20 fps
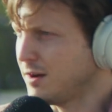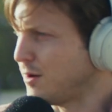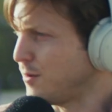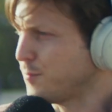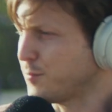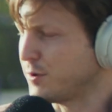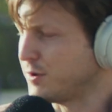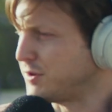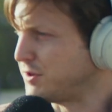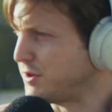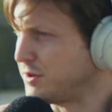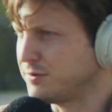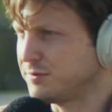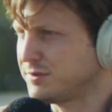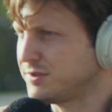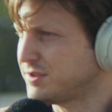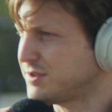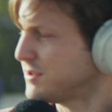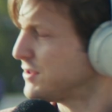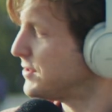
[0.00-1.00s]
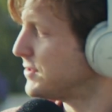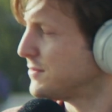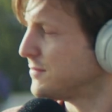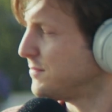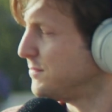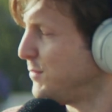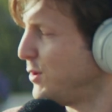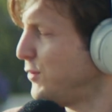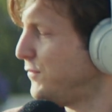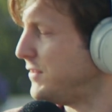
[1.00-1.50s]
produce
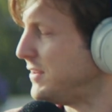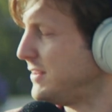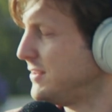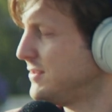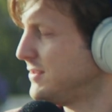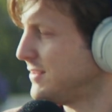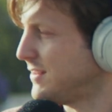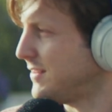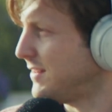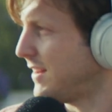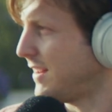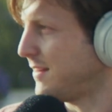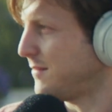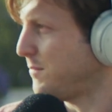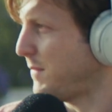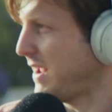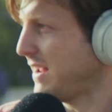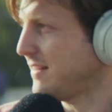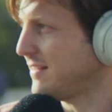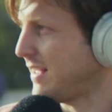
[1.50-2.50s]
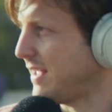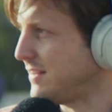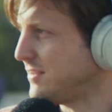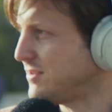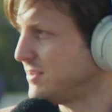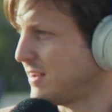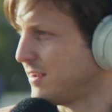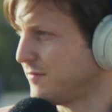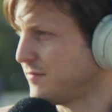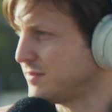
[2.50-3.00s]
movies and make that
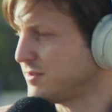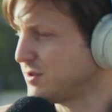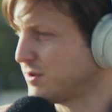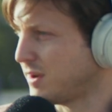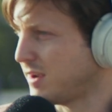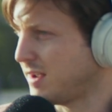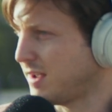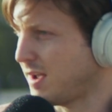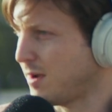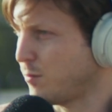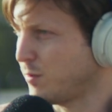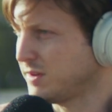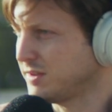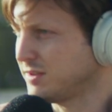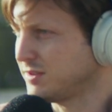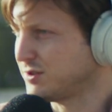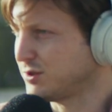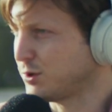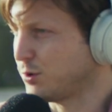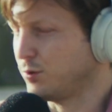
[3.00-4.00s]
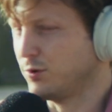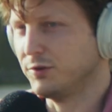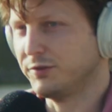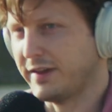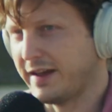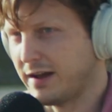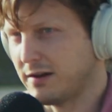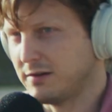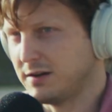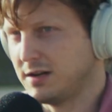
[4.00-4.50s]
stuff. And so I went to school
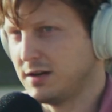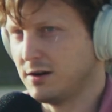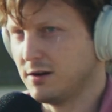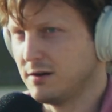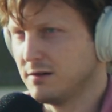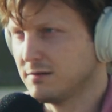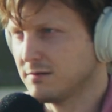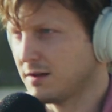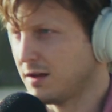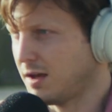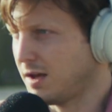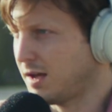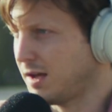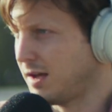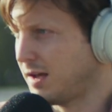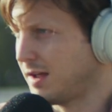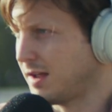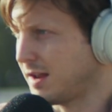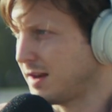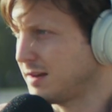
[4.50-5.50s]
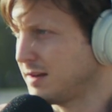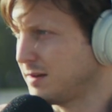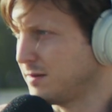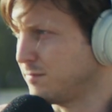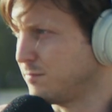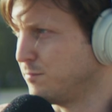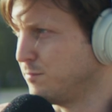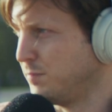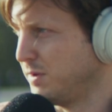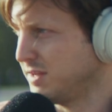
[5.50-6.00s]
down here. I did
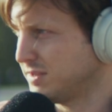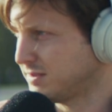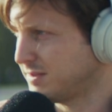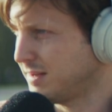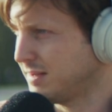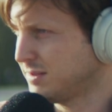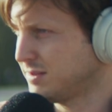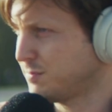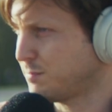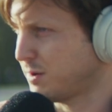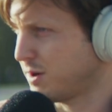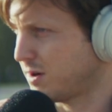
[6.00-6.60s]
business, but